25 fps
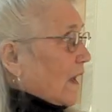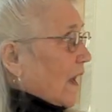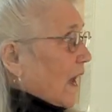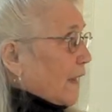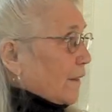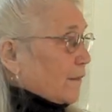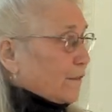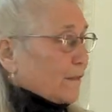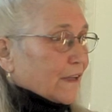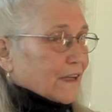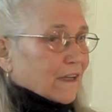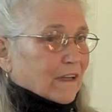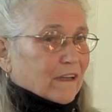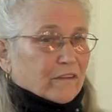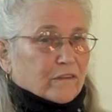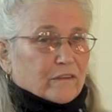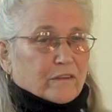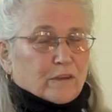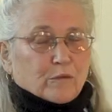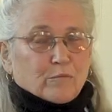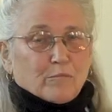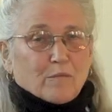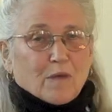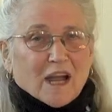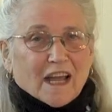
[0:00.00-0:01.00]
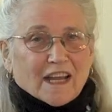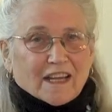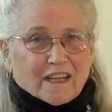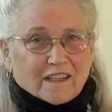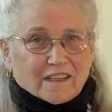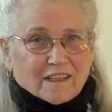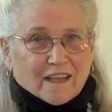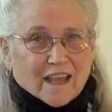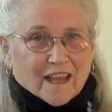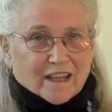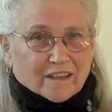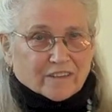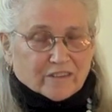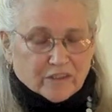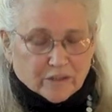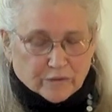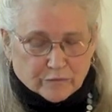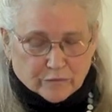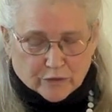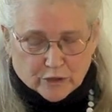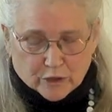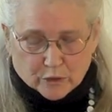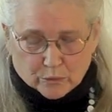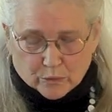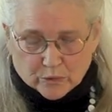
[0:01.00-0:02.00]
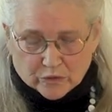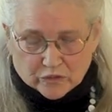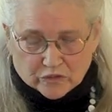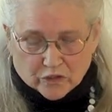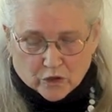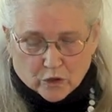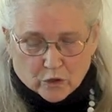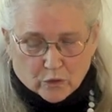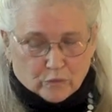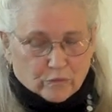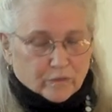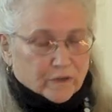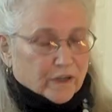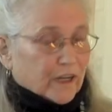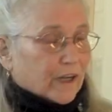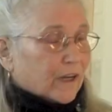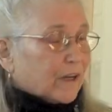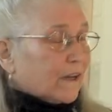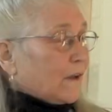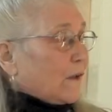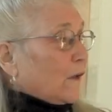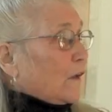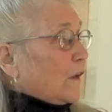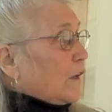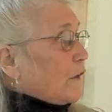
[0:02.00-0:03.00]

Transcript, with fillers: I think the mining activity was over.